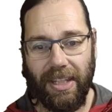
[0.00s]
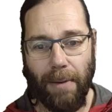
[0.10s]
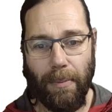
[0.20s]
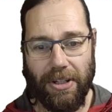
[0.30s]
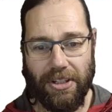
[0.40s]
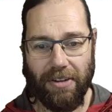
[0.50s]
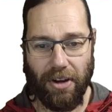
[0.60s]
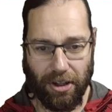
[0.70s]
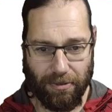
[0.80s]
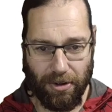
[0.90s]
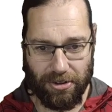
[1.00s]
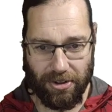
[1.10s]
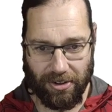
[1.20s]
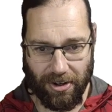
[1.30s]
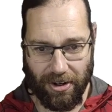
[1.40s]
but it's kind of gotten confused
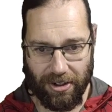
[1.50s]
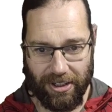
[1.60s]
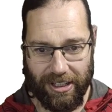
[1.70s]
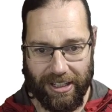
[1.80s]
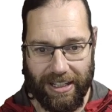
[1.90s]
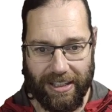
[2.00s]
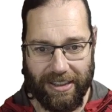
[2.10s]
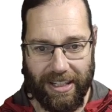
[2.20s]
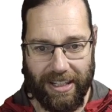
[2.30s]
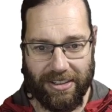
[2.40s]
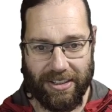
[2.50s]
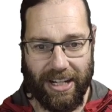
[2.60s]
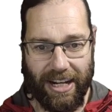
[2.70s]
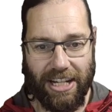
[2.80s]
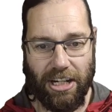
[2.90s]
on these
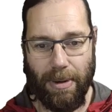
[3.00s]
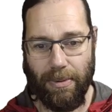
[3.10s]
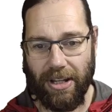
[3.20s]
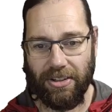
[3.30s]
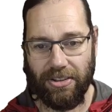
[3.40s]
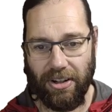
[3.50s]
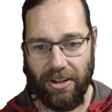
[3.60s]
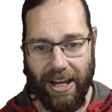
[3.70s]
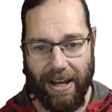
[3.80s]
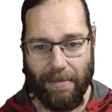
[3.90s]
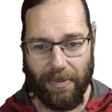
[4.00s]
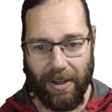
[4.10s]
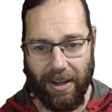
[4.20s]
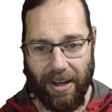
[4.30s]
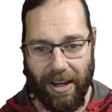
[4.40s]
net HTTP ones. So
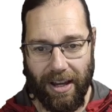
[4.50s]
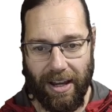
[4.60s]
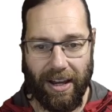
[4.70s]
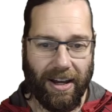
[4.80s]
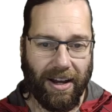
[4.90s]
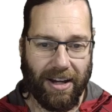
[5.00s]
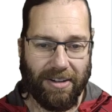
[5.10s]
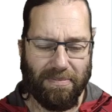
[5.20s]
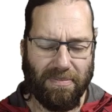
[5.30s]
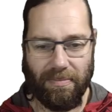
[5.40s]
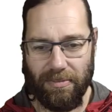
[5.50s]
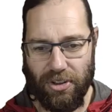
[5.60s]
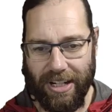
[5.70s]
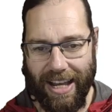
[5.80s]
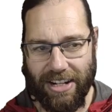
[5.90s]
I
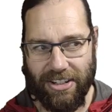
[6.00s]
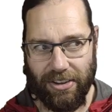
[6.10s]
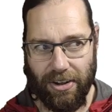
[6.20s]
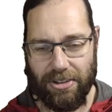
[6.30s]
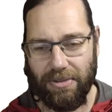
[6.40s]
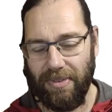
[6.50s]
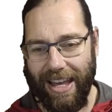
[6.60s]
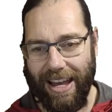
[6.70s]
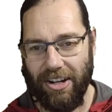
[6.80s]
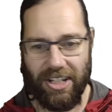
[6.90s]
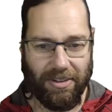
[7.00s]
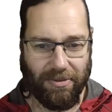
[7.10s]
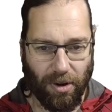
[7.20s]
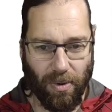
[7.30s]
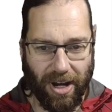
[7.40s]
usually untick those. They are actually
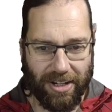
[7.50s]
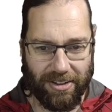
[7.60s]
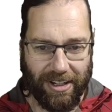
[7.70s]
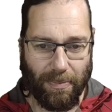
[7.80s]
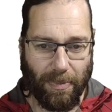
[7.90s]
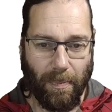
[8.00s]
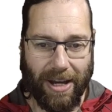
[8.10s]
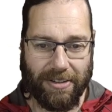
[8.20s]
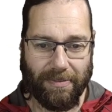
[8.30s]
required, but